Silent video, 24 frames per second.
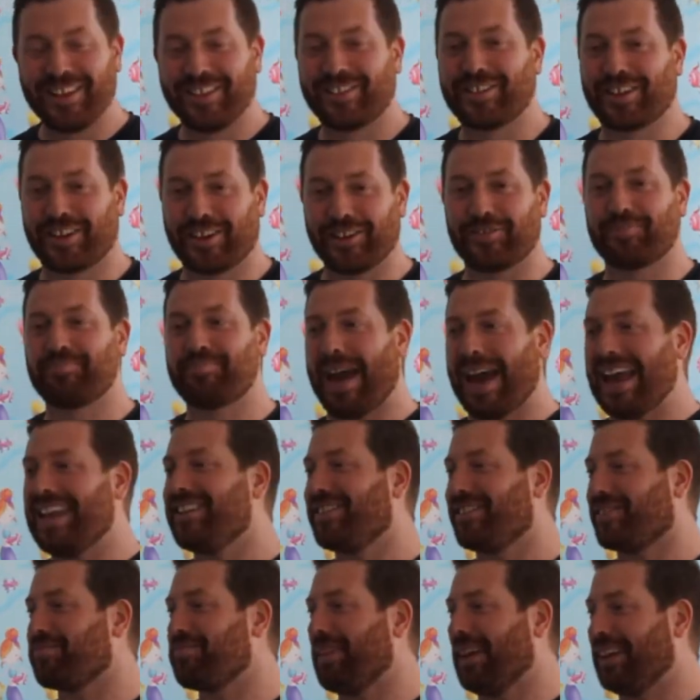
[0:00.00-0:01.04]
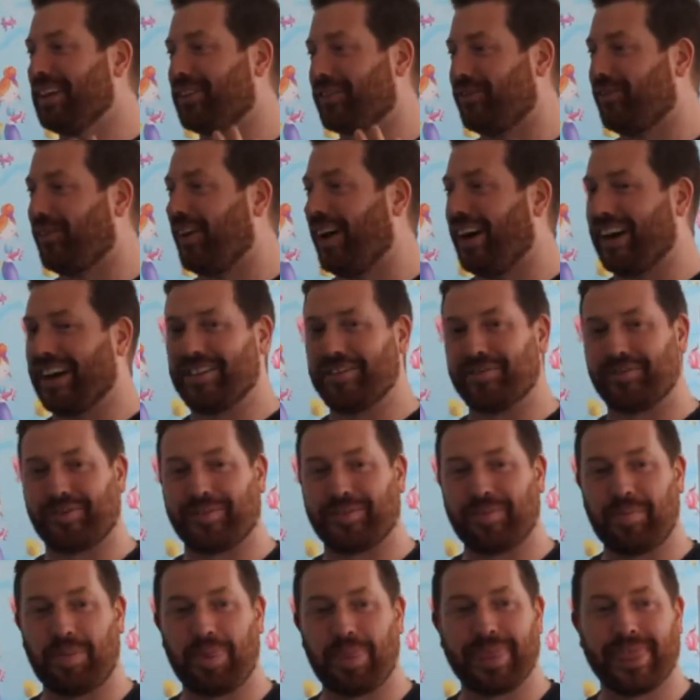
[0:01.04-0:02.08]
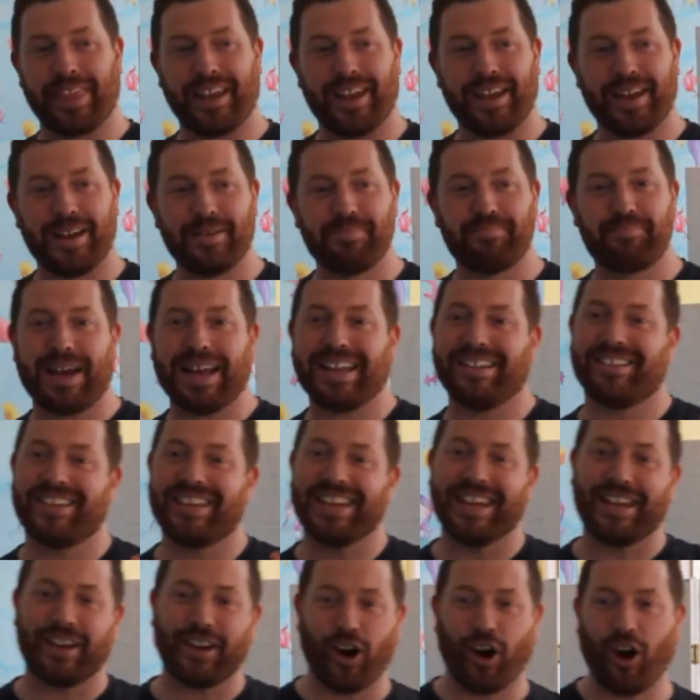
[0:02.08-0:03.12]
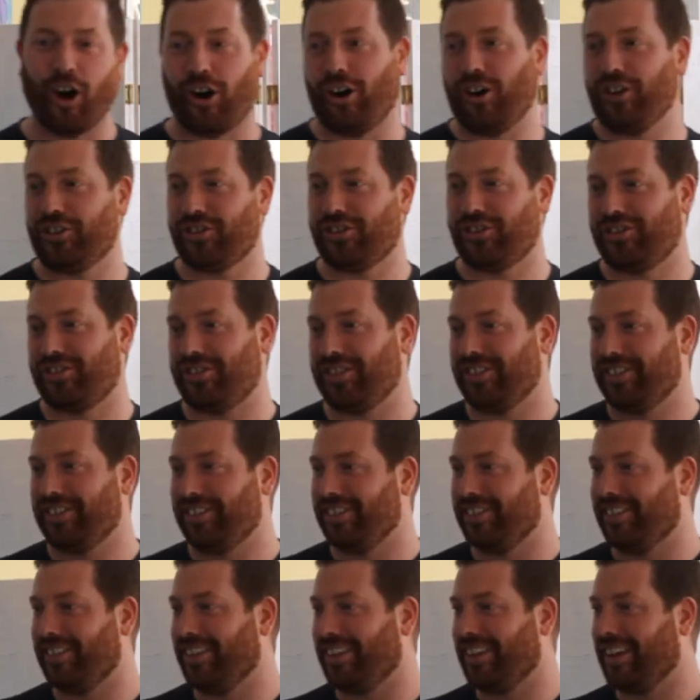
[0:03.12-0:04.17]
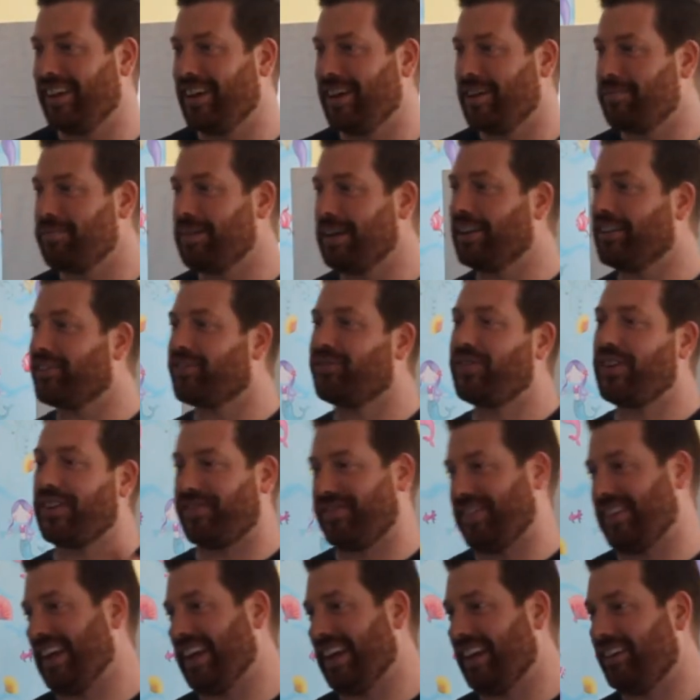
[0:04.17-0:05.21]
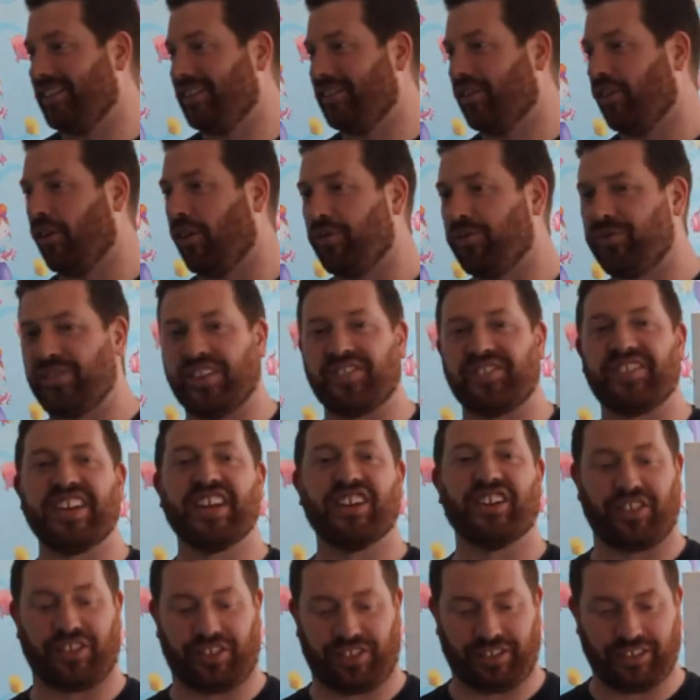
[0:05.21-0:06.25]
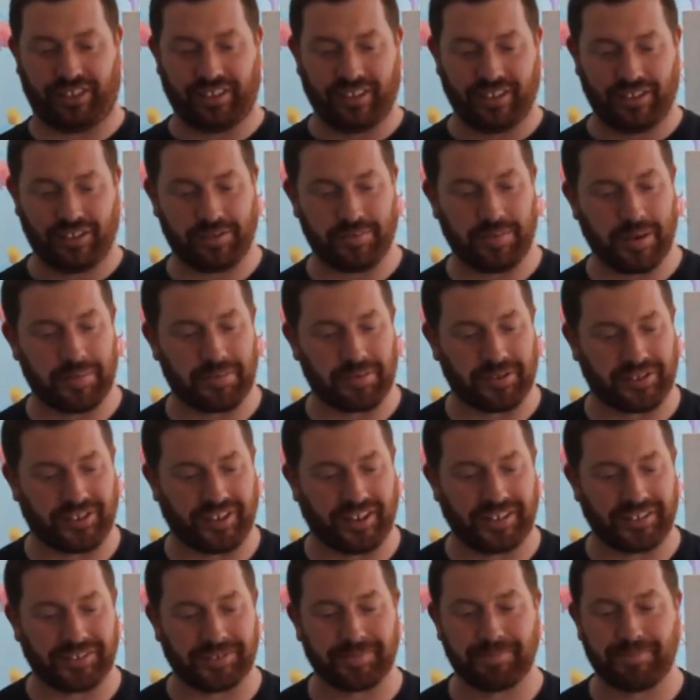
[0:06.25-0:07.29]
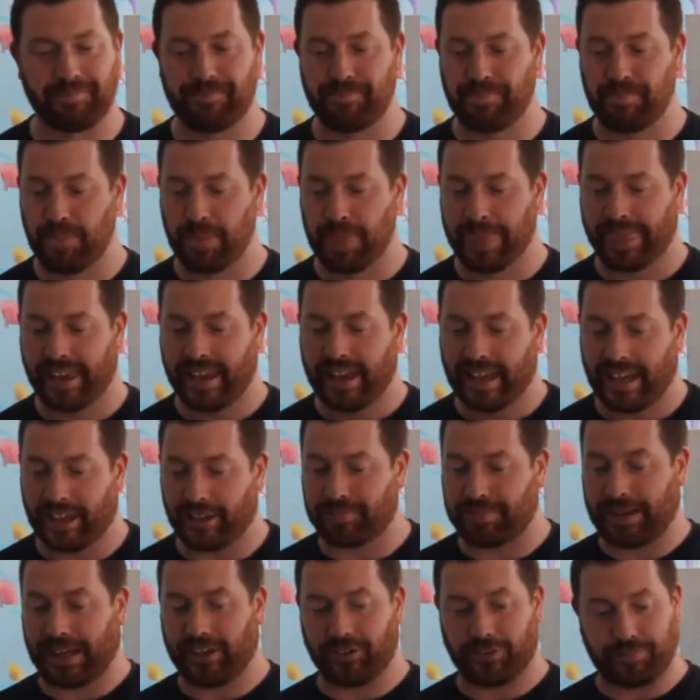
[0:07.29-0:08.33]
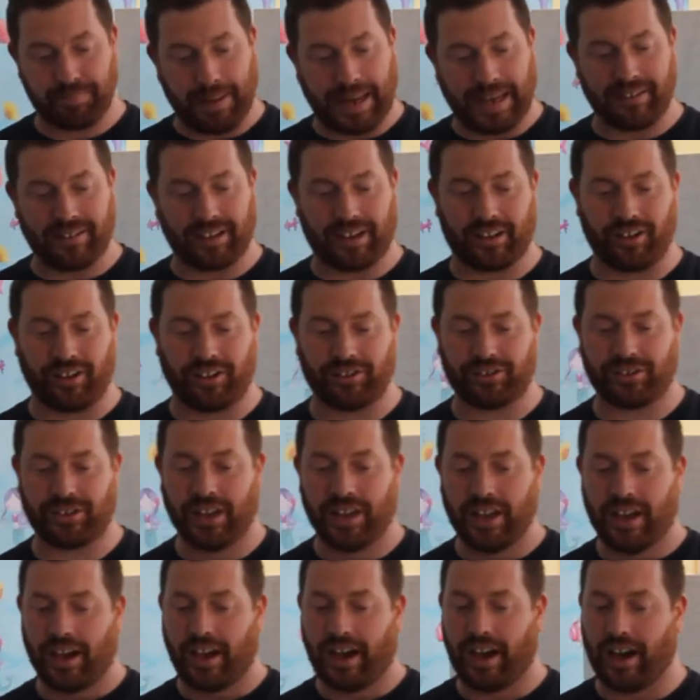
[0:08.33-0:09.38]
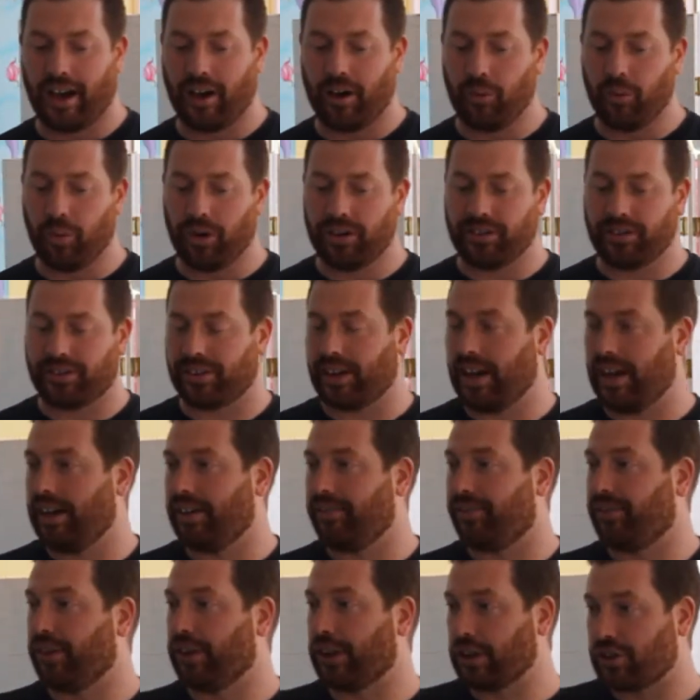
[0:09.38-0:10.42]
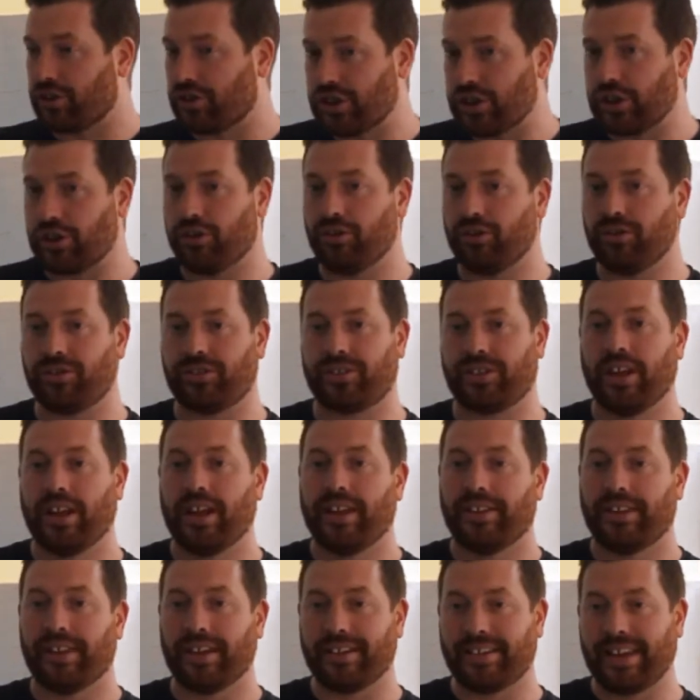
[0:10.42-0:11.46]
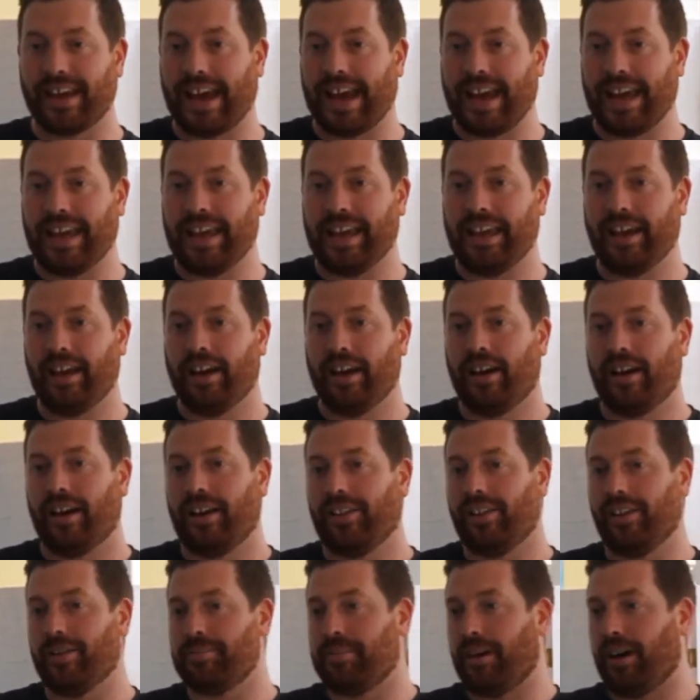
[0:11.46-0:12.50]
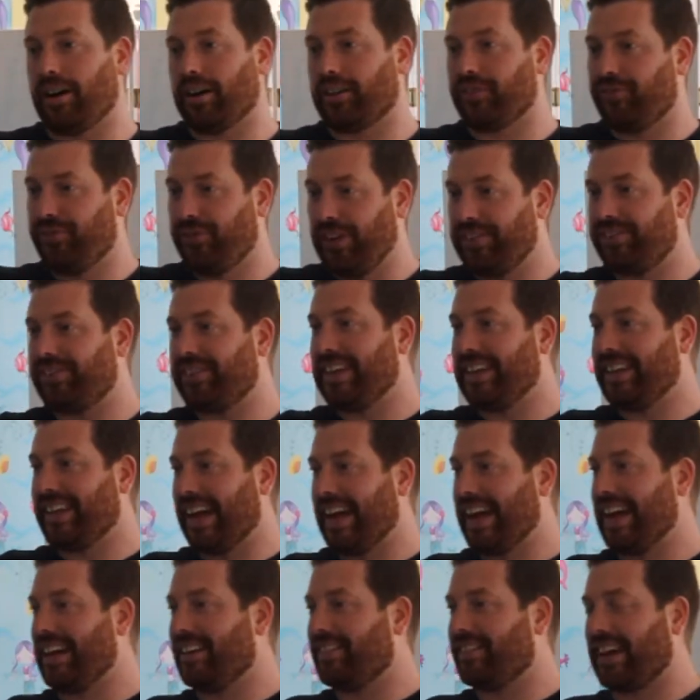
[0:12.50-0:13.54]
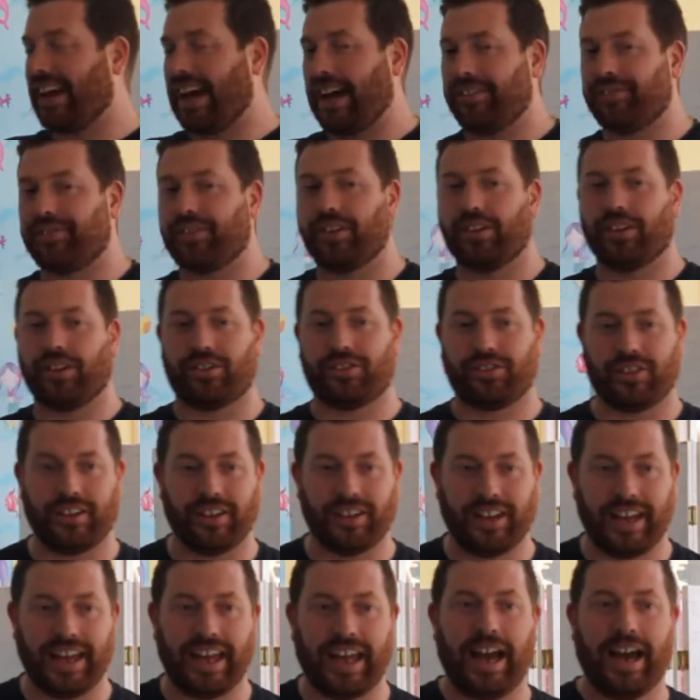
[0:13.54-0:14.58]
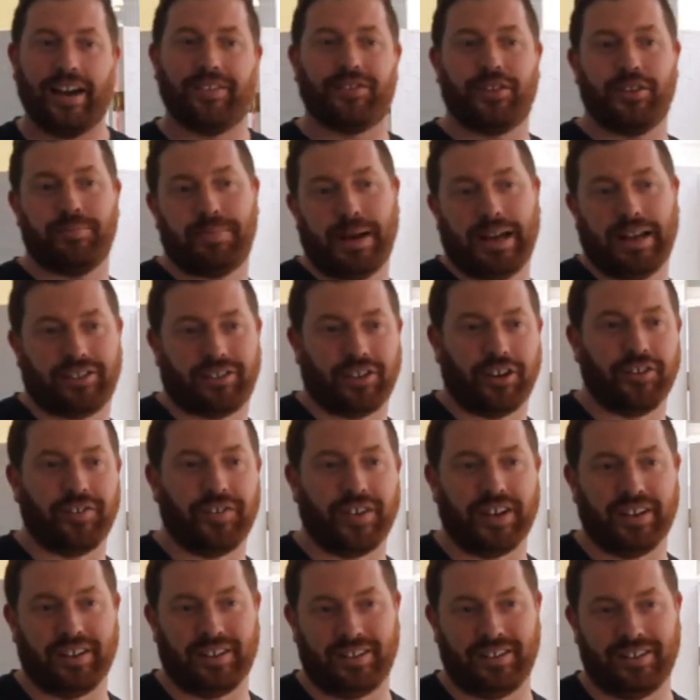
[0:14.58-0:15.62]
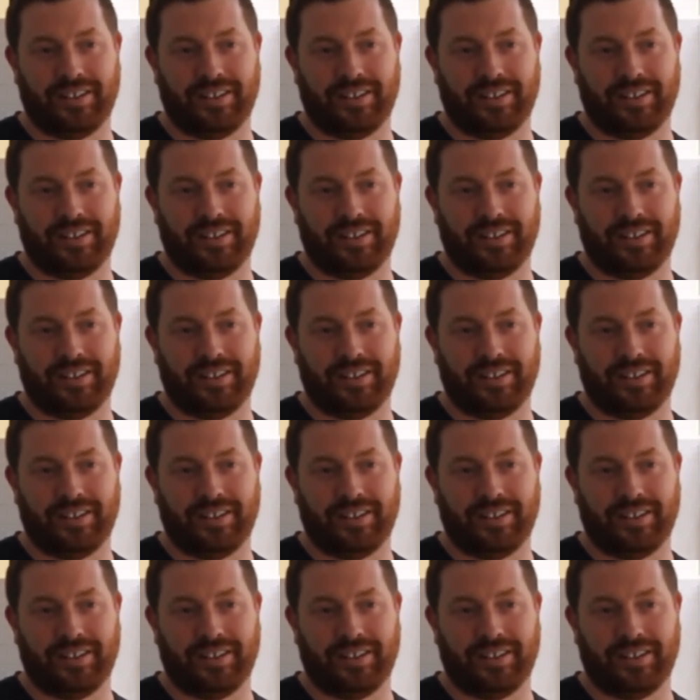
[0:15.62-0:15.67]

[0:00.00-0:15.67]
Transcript: Because pent means five. Pentecost means 50, or 50th to be precise. That's because Pentecost was for the Jews the day that marked 50 days after the Sunday after Passover.